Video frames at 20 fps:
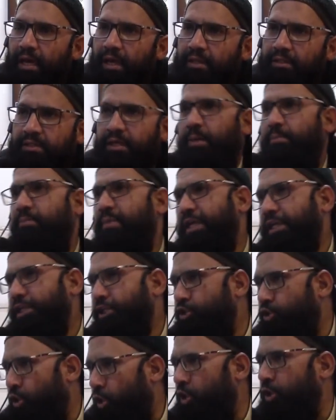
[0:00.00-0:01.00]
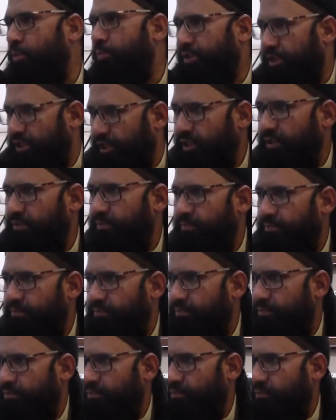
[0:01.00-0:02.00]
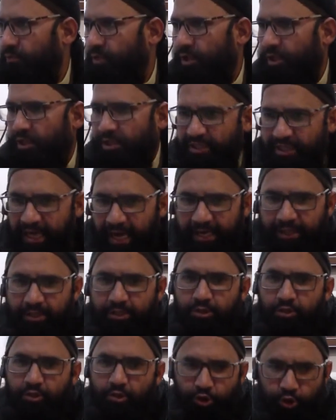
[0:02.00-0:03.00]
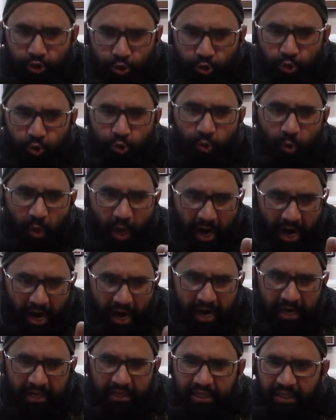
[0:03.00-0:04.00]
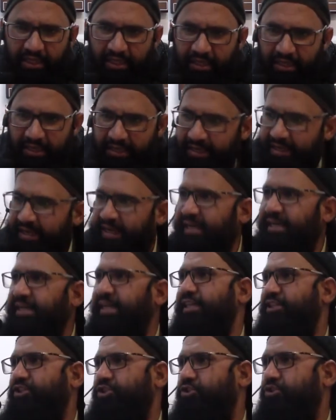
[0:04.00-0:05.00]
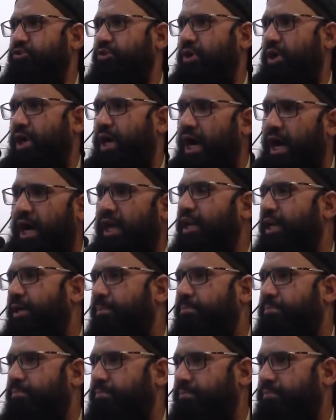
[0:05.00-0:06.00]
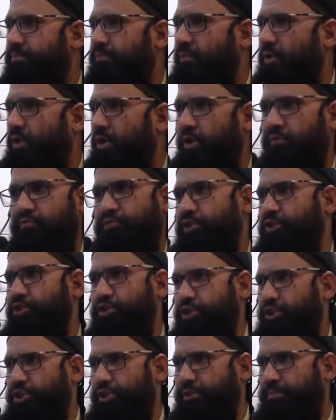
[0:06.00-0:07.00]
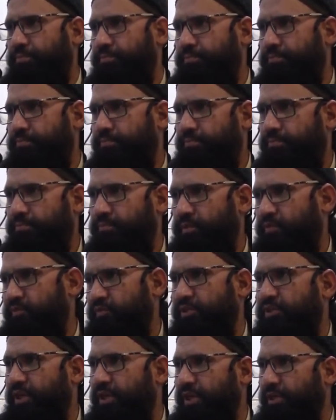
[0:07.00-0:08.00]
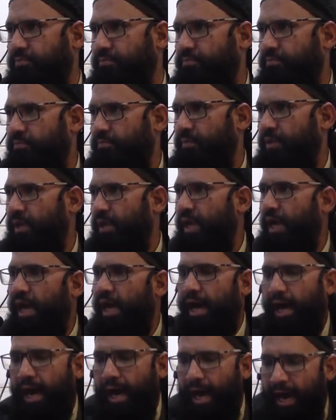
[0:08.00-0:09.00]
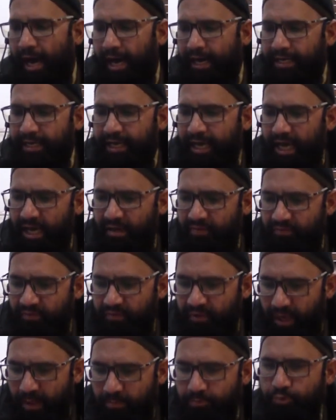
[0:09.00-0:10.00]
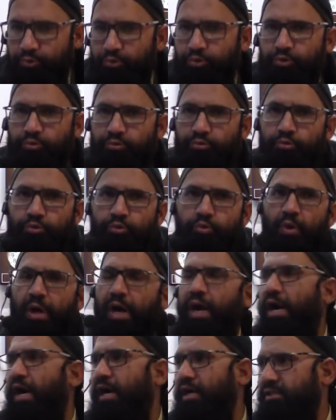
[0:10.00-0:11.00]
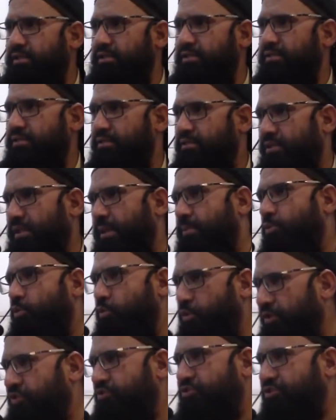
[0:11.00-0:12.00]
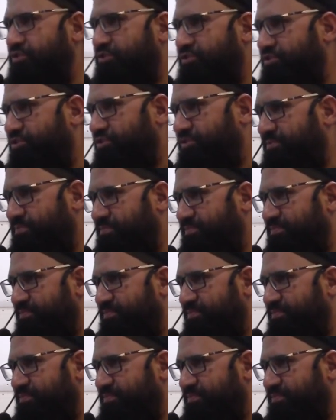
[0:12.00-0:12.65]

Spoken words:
somebody told me that you are the greatest alim of the city, of the time. I have come to you to ask some questions.